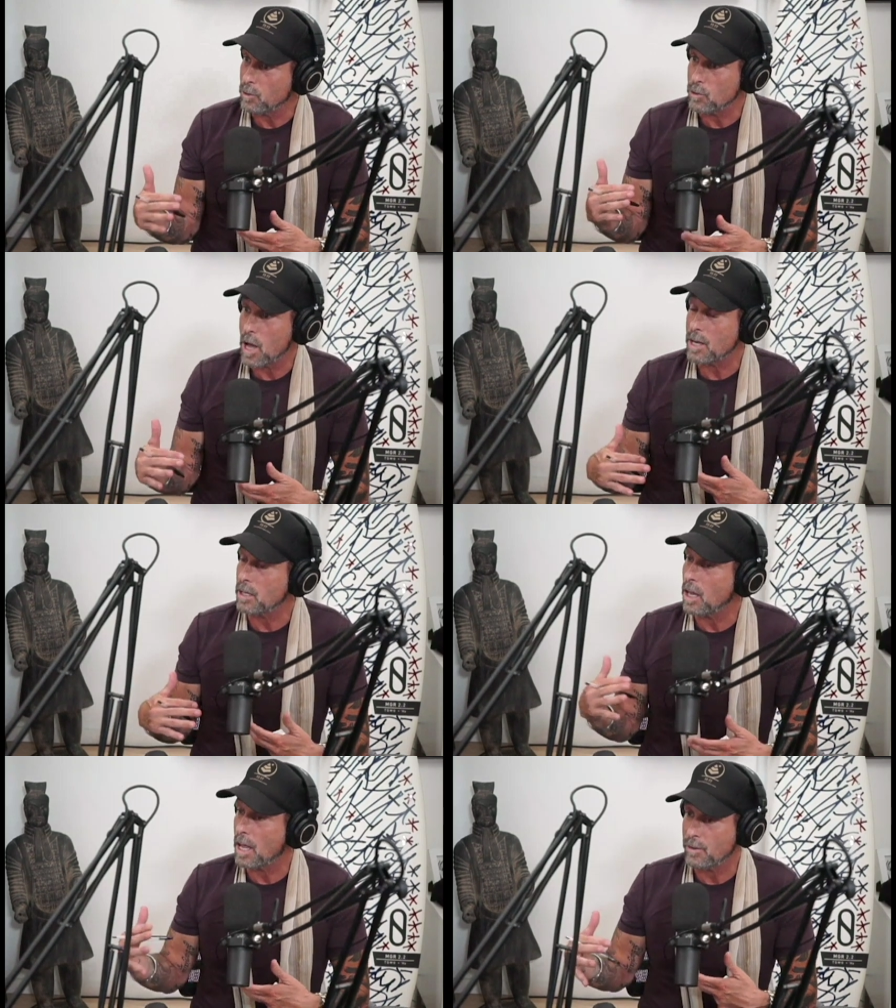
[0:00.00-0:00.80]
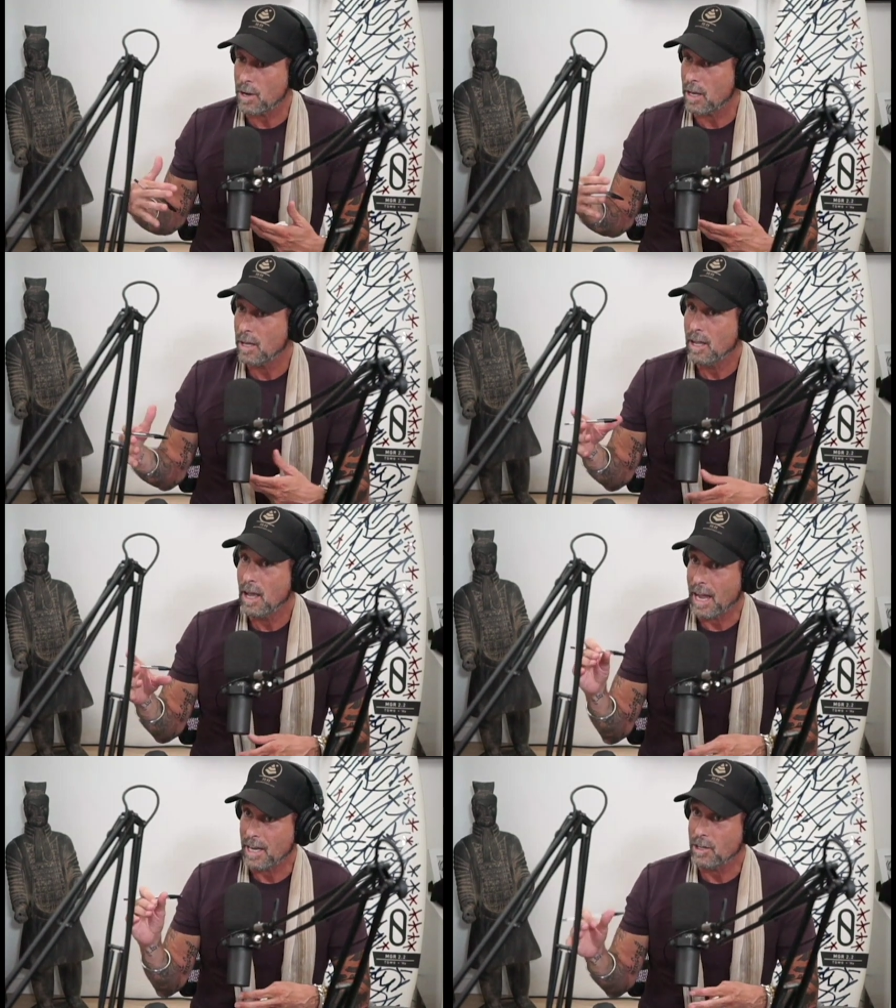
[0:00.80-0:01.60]
They're not in the line. They're not.
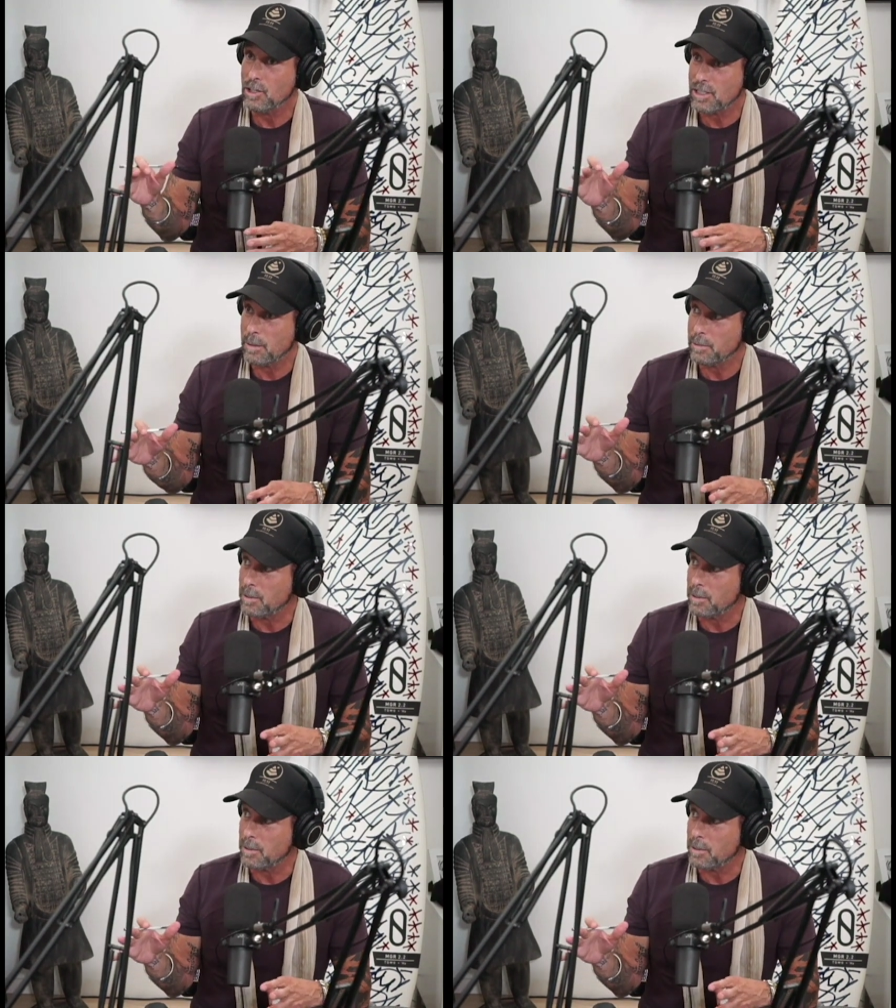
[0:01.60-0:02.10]
I understand what they